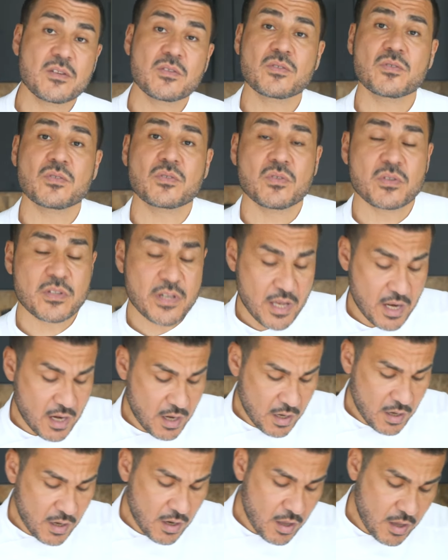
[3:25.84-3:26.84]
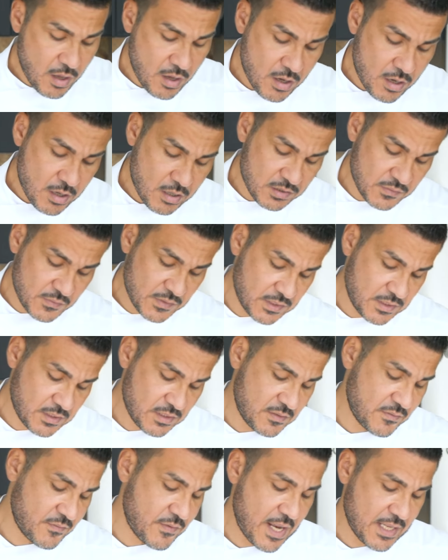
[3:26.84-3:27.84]
used to cook a lot with
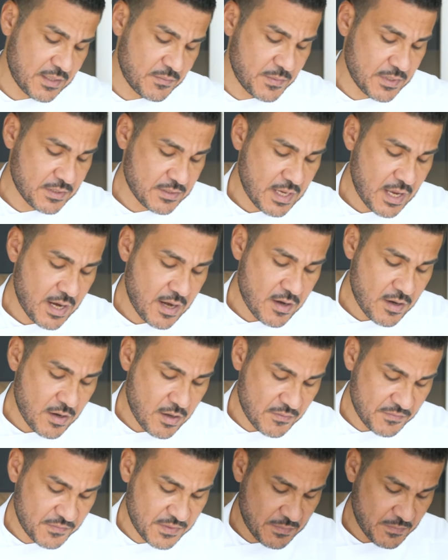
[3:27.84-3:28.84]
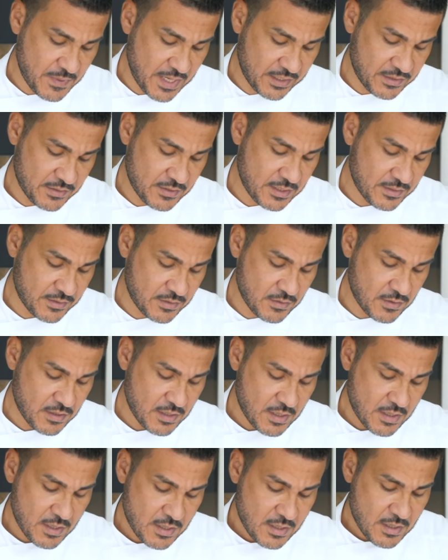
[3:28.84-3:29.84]
these flat beans. I love them actually. So
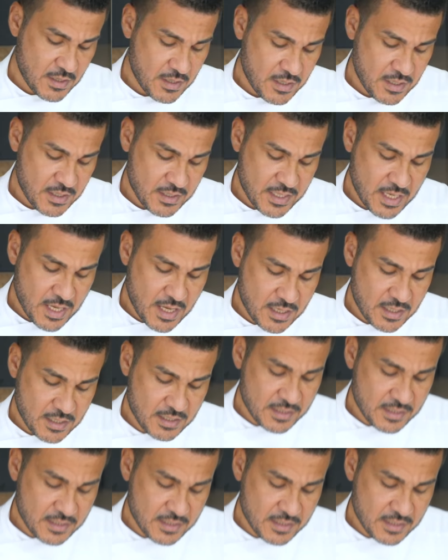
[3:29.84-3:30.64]
they are